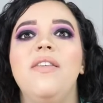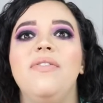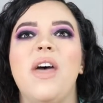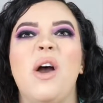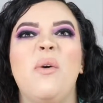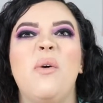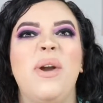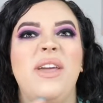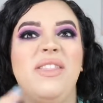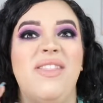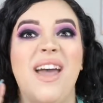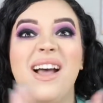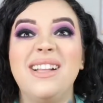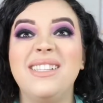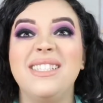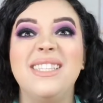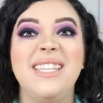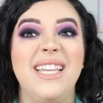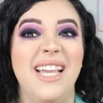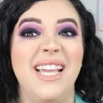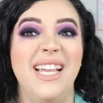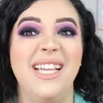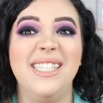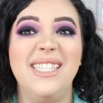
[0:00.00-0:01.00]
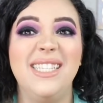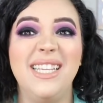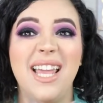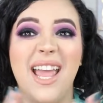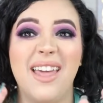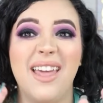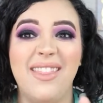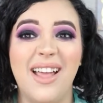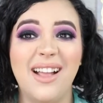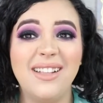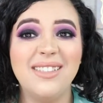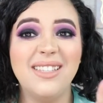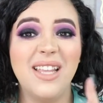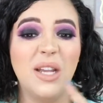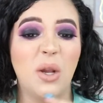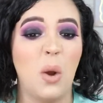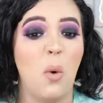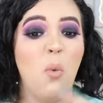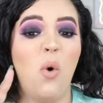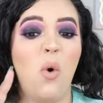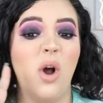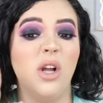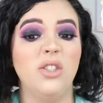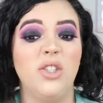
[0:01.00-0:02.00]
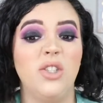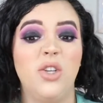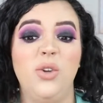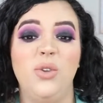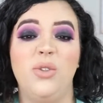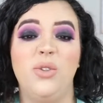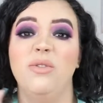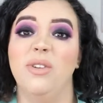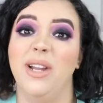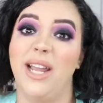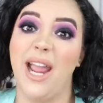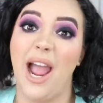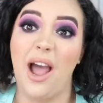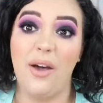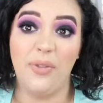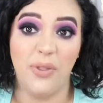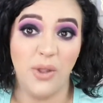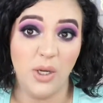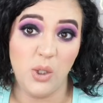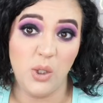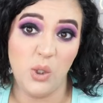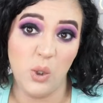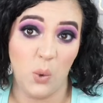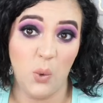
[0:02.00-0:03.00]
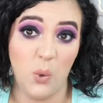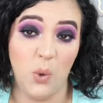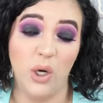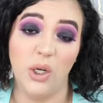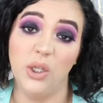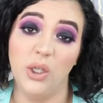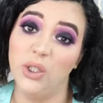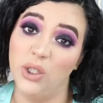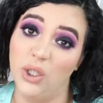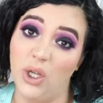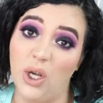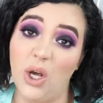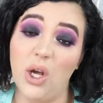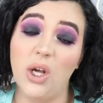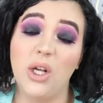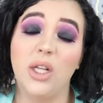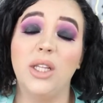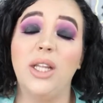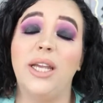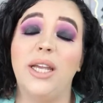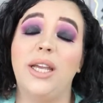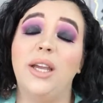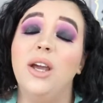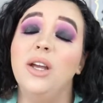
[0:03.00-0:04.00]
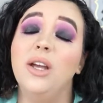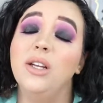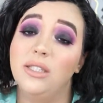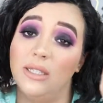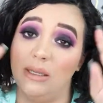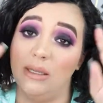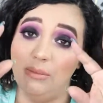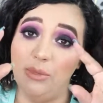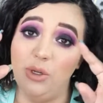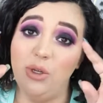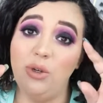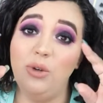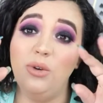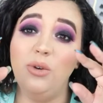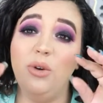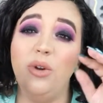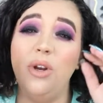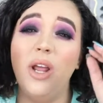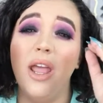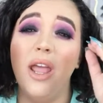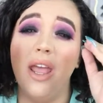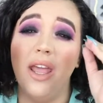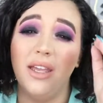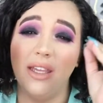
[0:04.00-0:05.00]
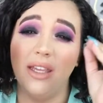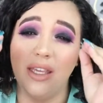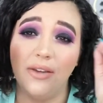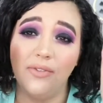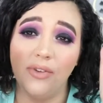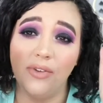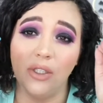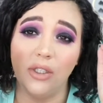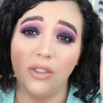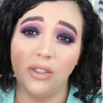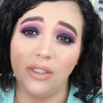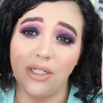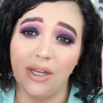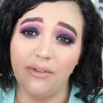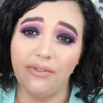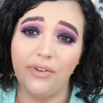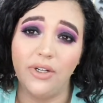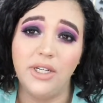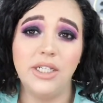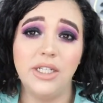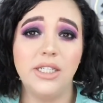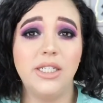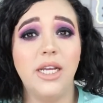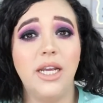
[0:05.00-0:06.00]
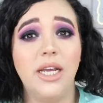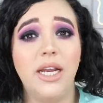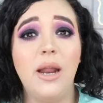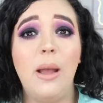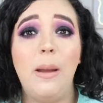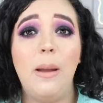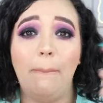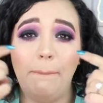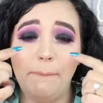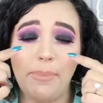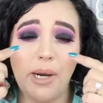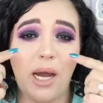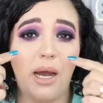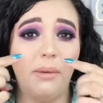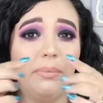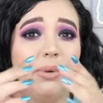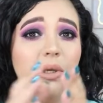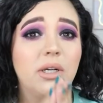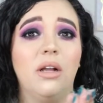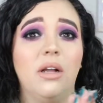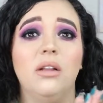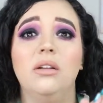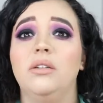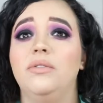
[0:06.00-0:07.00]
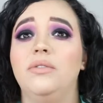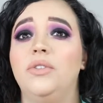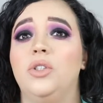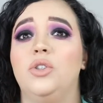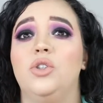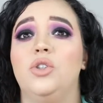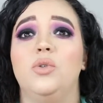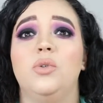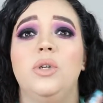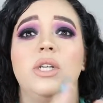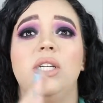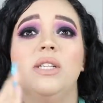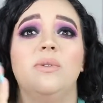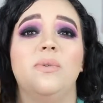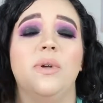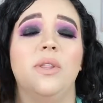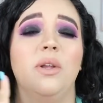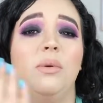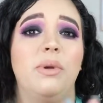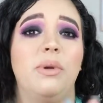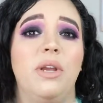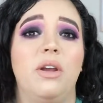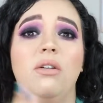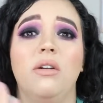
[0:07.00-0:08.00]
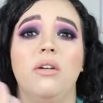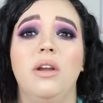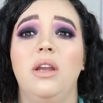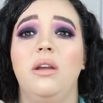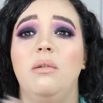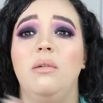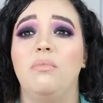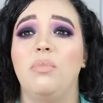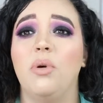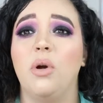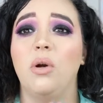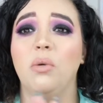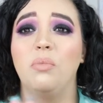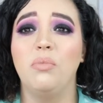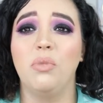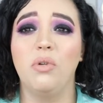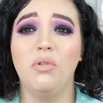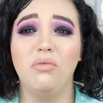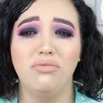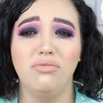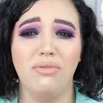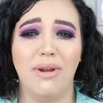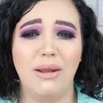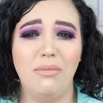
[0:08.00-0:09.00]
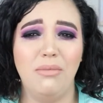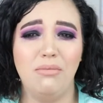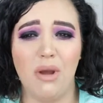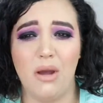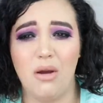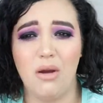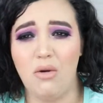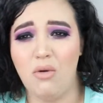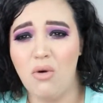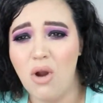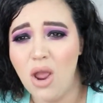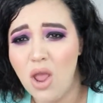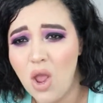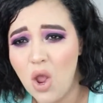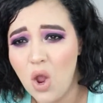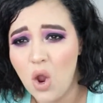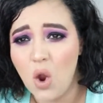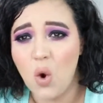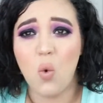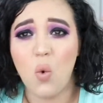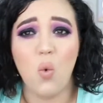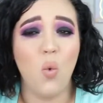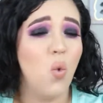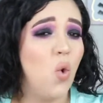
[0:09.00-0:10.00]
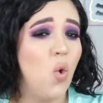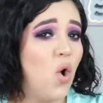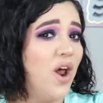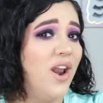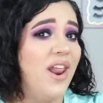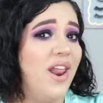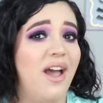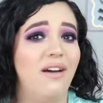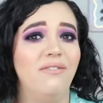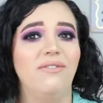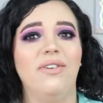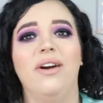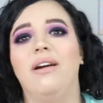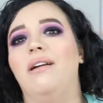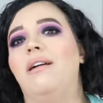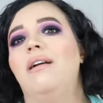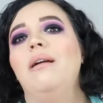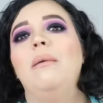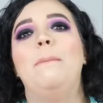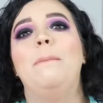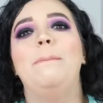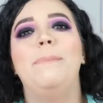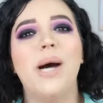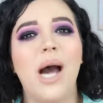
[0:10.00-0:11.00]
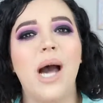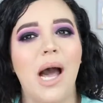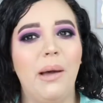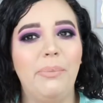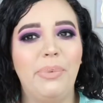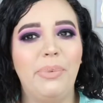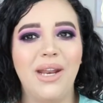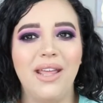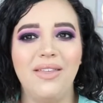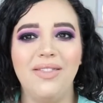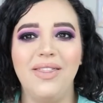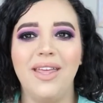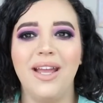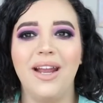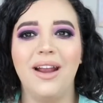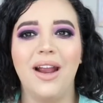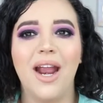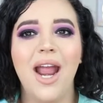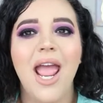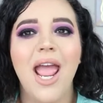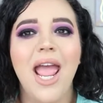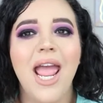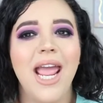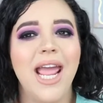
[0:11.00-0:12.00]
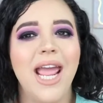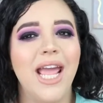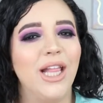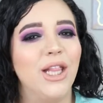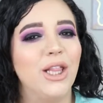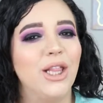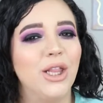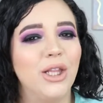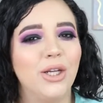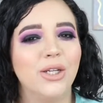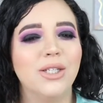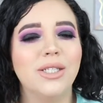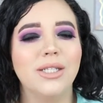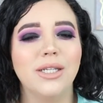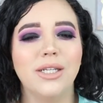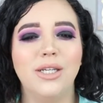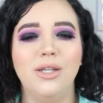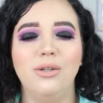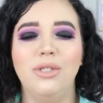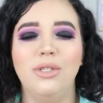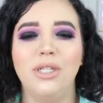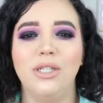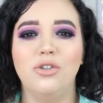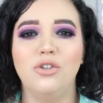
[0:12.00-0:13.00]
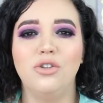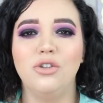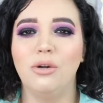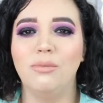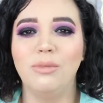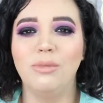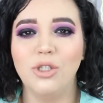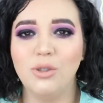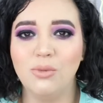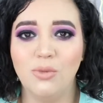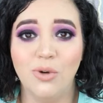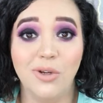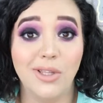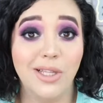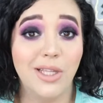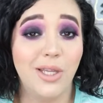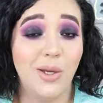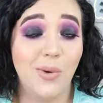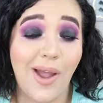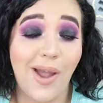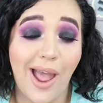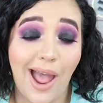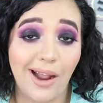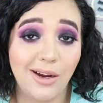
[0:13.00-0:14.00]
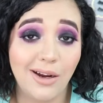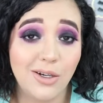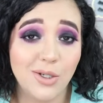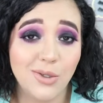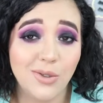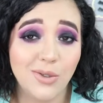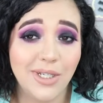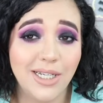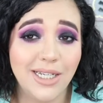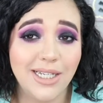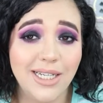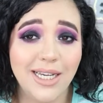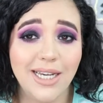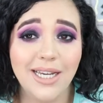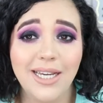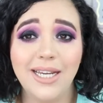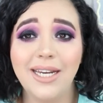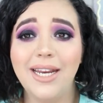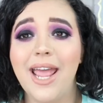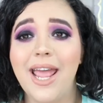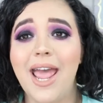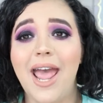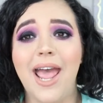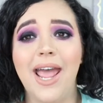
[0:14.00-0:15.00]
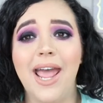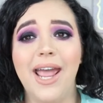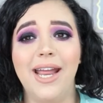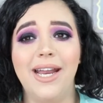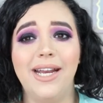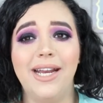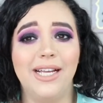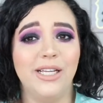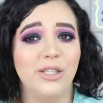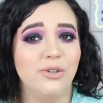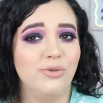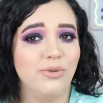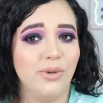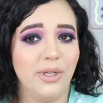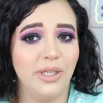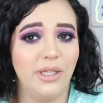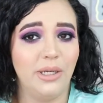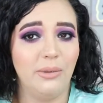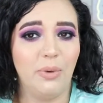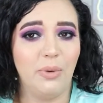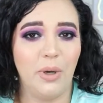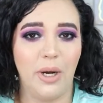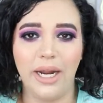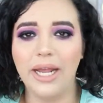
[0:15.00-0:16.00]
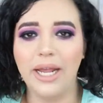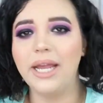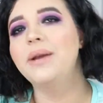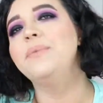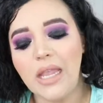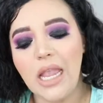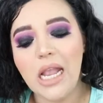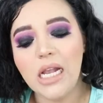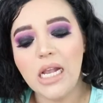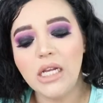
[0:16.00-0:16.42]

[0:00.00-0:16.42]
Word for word: That way that's easy. And that's like a one, two, three out the door look. Like some nude, give a little definition, pop a color of your choice, whether it be green, purple, rainbow, whatever. Pop it in there. It looks like you did so much more than you actually did and it's really pretty.